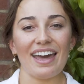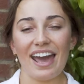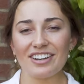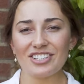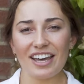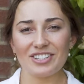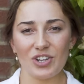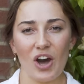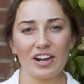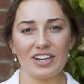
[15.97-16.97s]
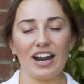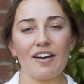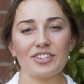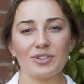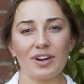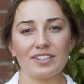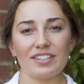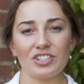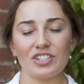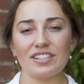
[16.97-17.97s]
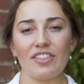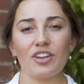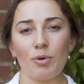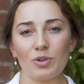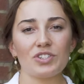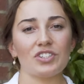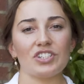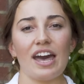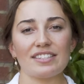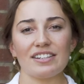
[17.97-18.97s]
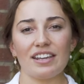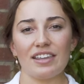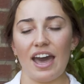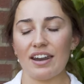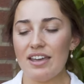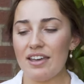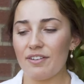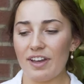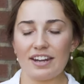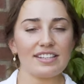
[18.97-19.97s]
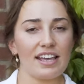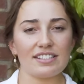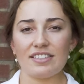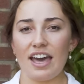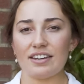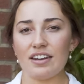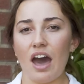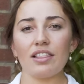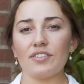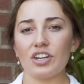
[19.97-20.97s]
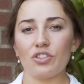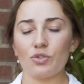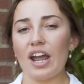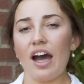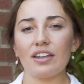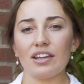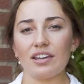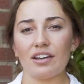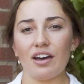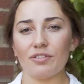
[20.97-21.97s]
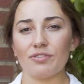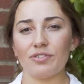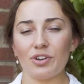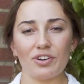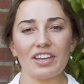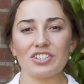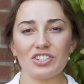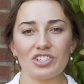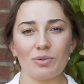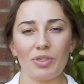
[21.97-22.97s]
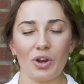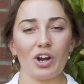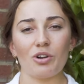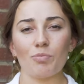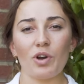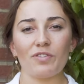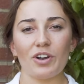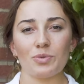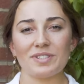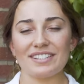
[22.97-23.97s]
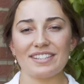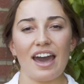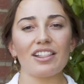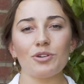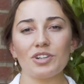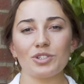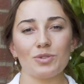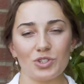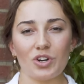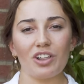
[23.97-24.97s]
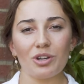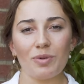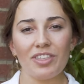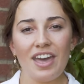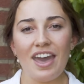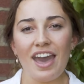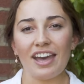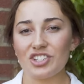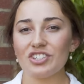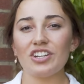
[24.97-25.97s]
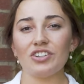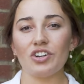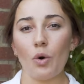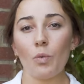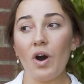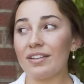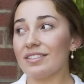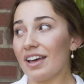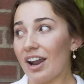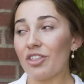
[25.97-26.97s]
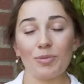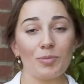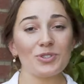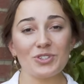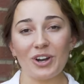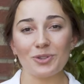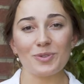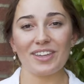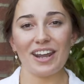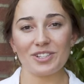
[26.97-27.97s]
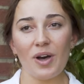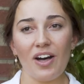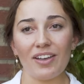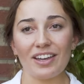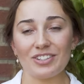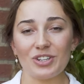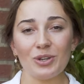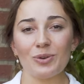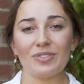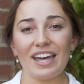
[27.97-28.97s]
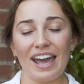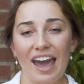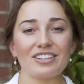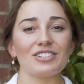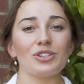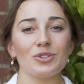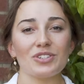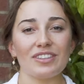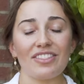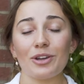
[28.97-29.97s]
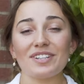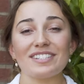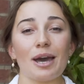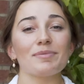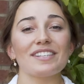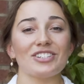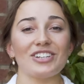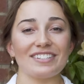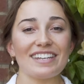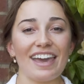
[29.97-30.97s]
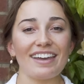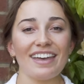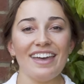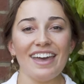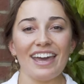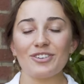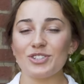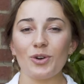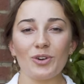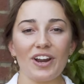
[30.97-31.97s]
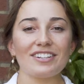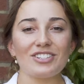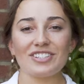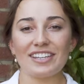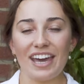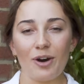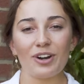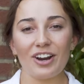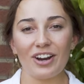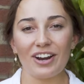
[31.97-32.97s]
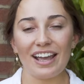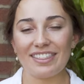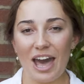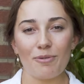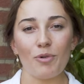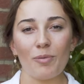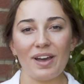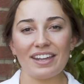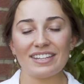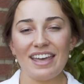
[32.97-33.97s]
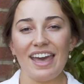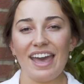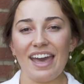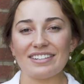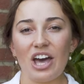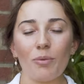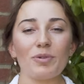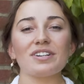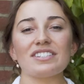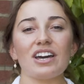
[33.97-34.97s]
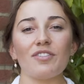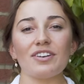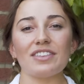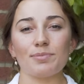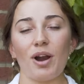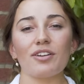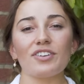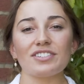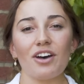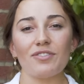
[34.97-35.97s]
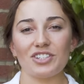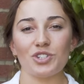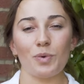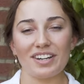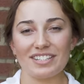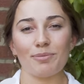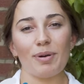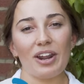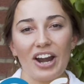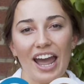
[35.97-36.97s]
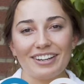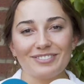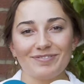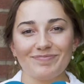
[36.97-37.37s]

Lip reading: And I just got to talk to her afterwards, and she said that emotional chastity, that fantasizing, that not living in the reality of the relationship with her and her boyfriend was exactly what she was struggling with. And she didn't know, one, that other people struggled with it as well, and two, that it had a solution, that there were steps that she could take. And it was so great to just encounter her in that moment and help her discover this part of herself that she wanted to get better at.